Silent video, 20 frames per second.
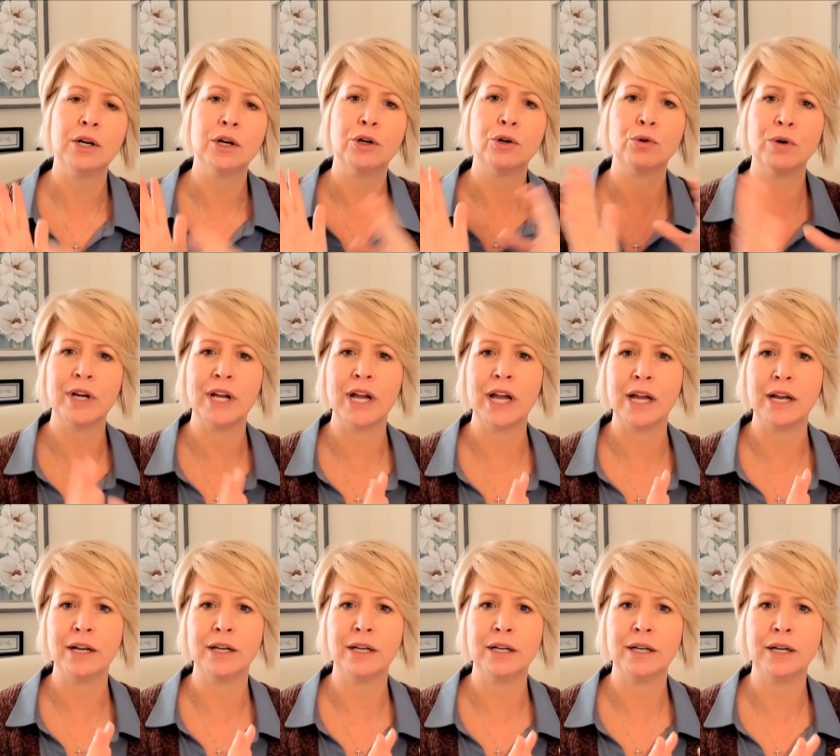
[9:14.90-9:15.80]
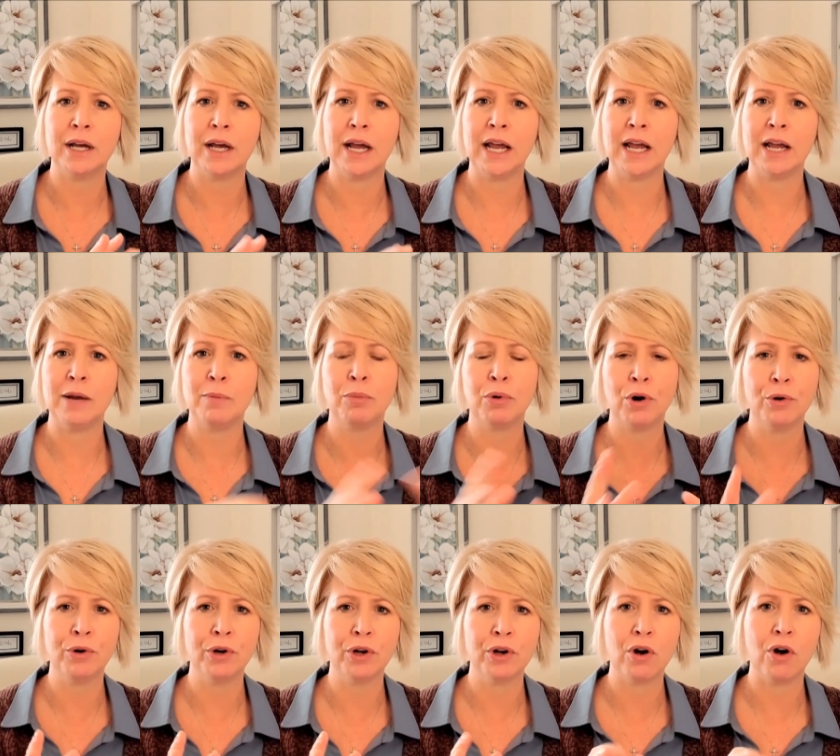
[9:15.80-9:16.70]
created a
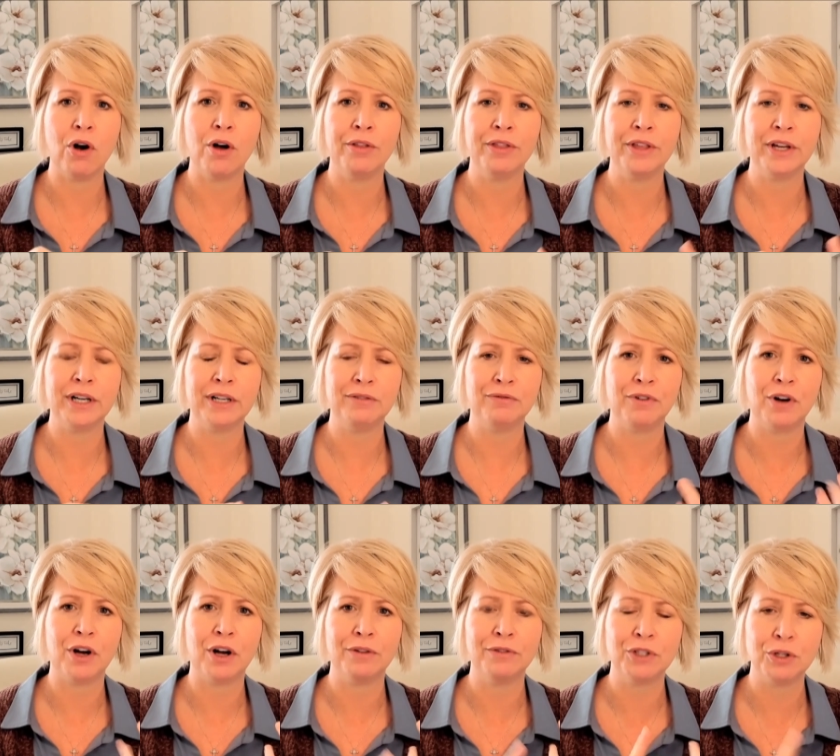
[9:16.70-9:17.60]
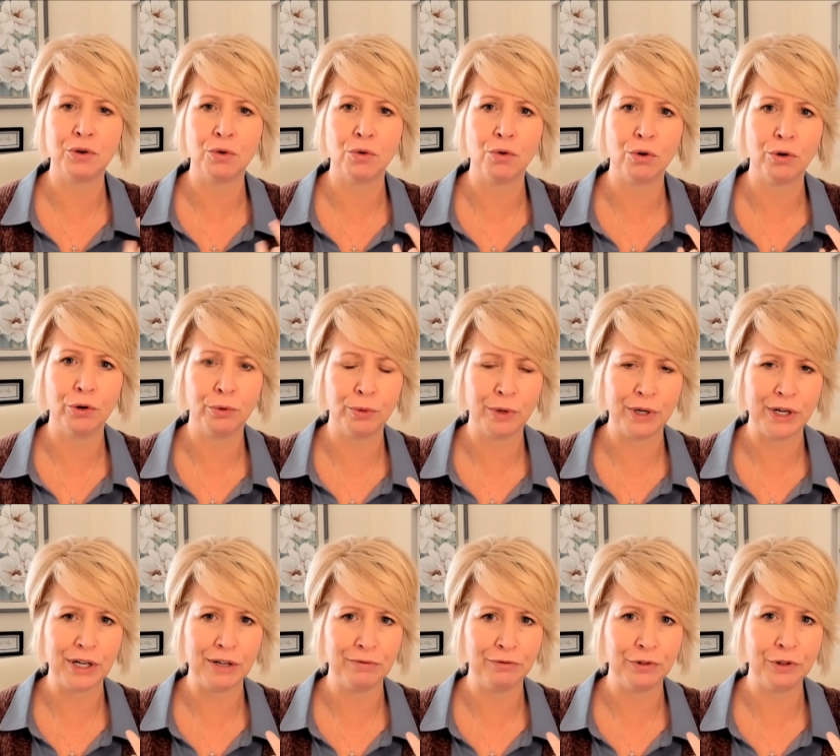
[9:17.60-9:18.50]
protocol that involved an oral
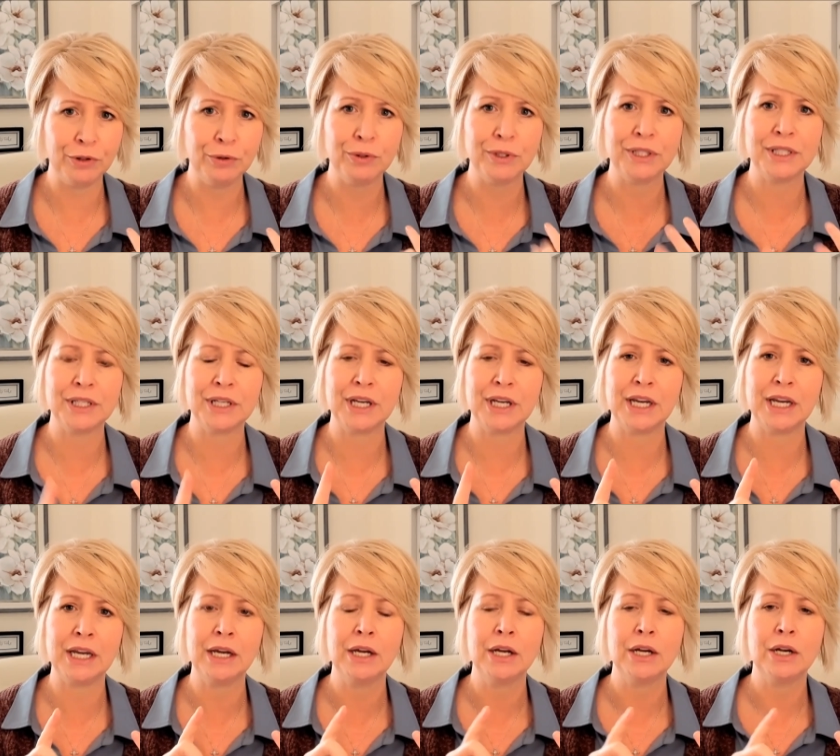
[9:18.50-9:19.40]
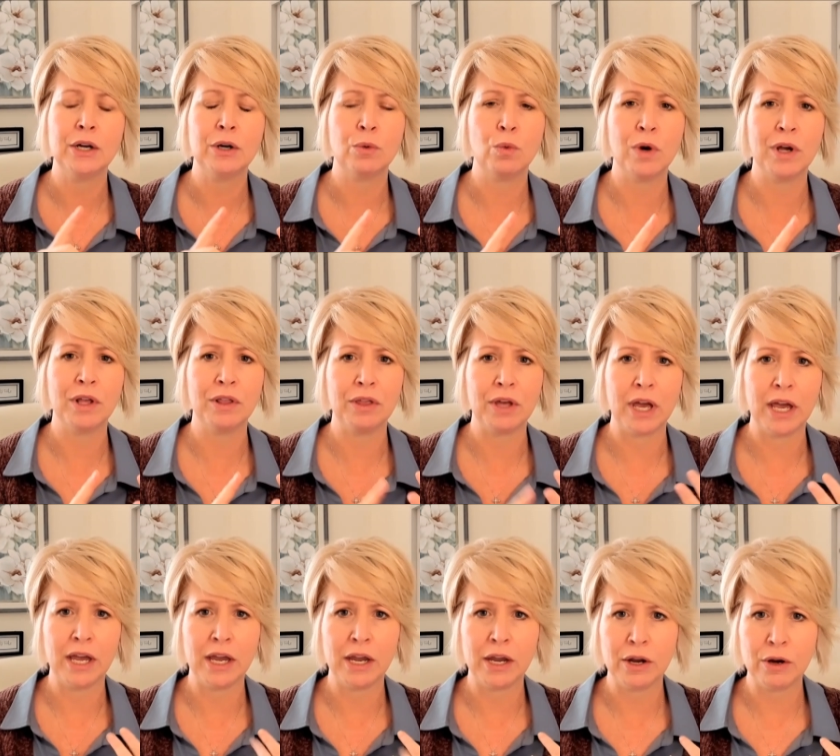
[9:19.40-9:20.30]
reading fluency with
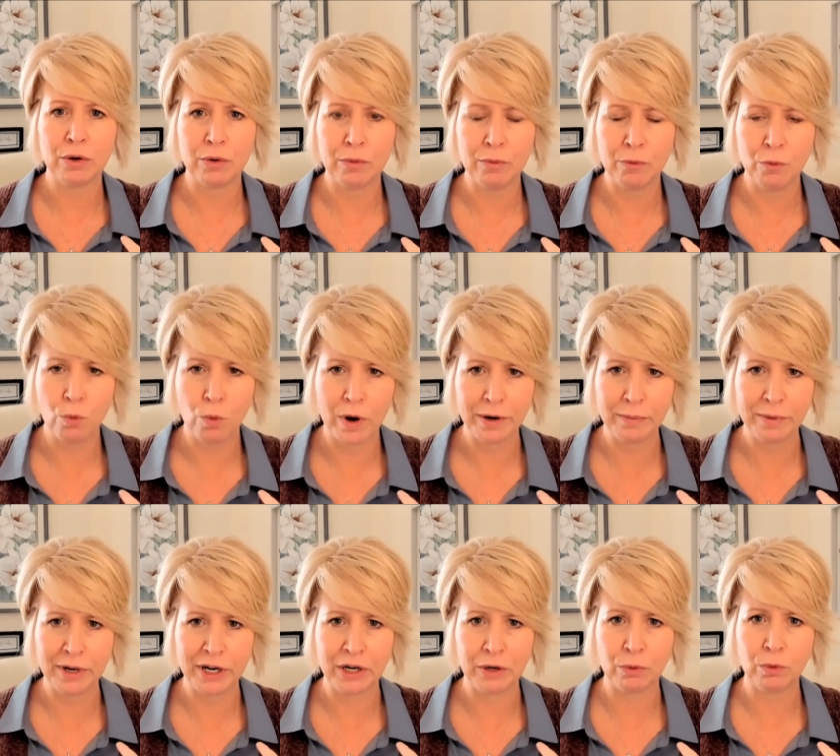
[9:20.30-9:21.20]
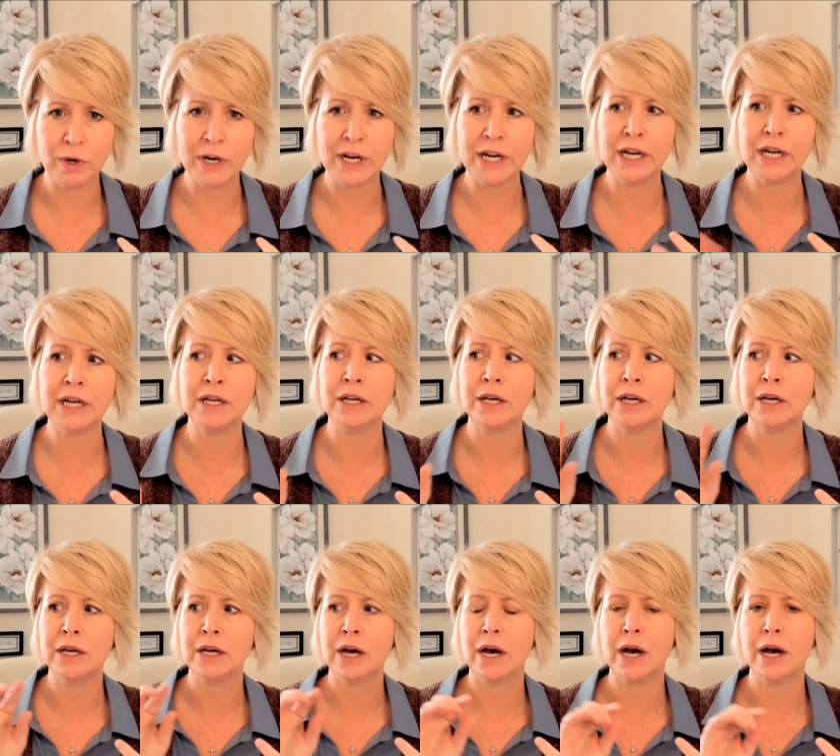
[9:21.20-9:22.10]
a one minute read
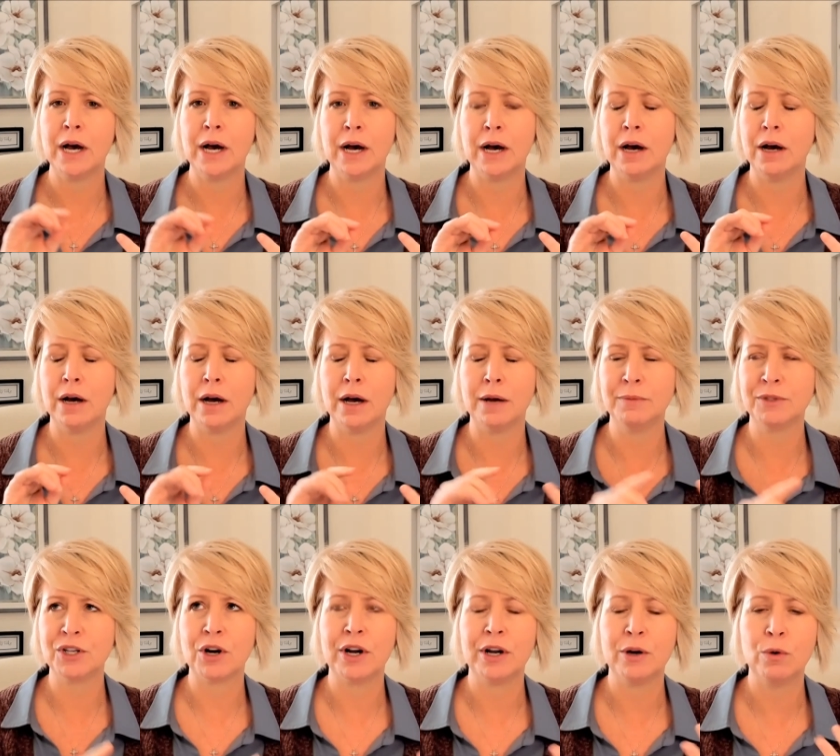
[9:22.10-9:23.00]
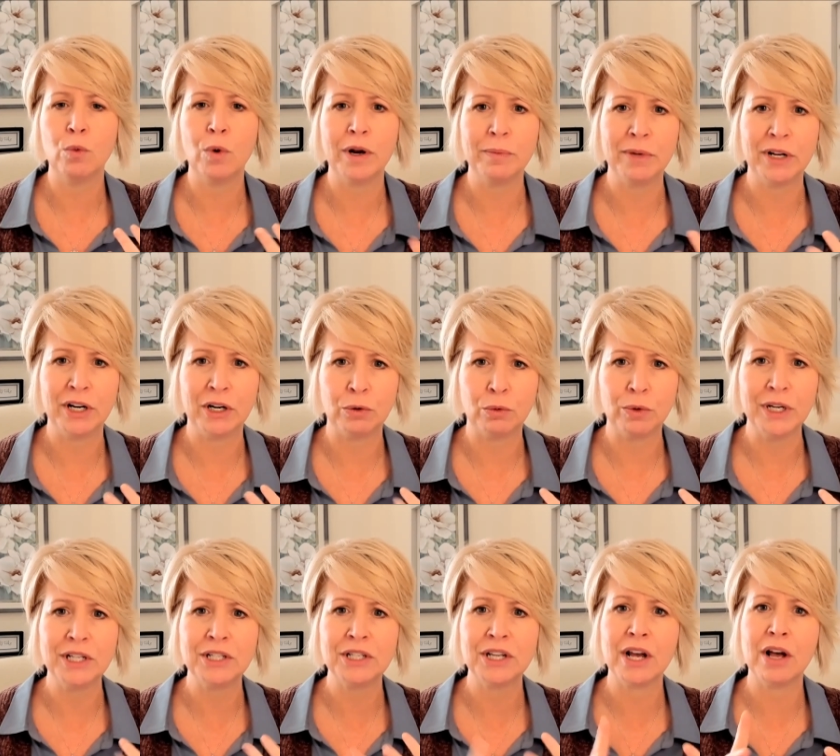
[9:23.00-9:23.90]
uh, I'm sorry, a one minute
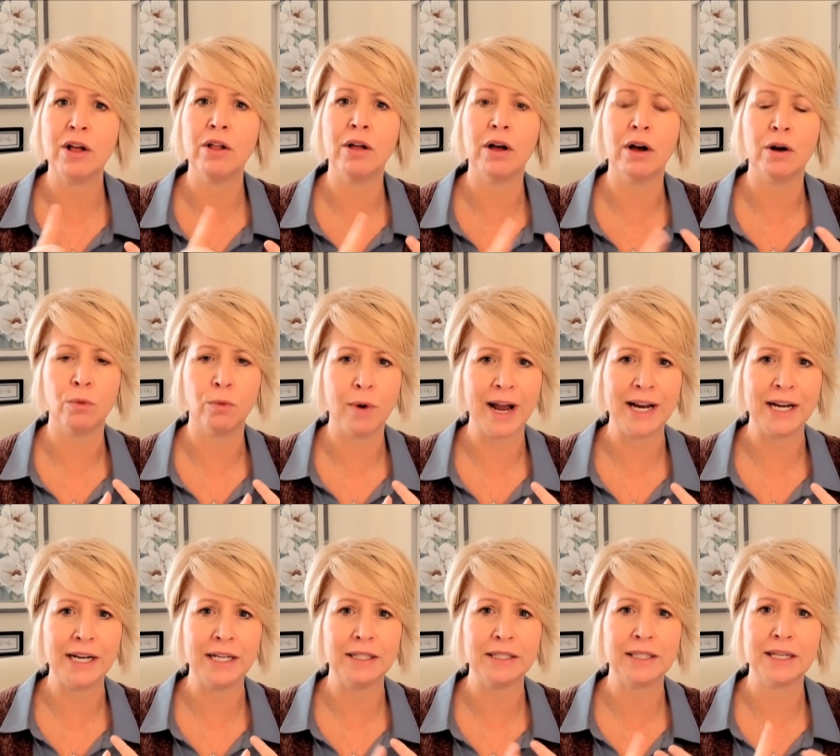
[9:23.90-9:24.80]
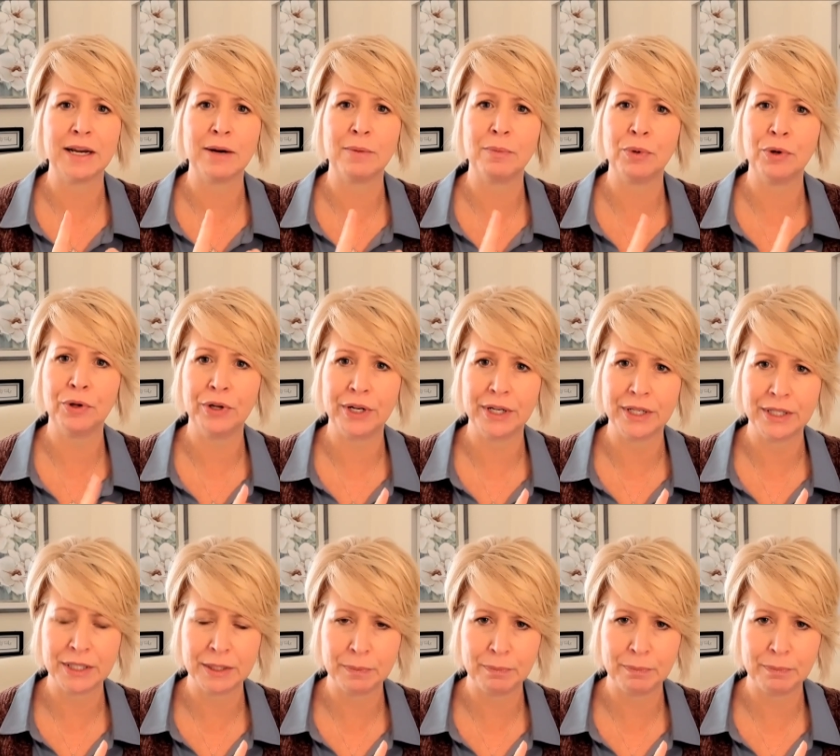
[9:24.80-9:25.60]
retell, a writing sample, a,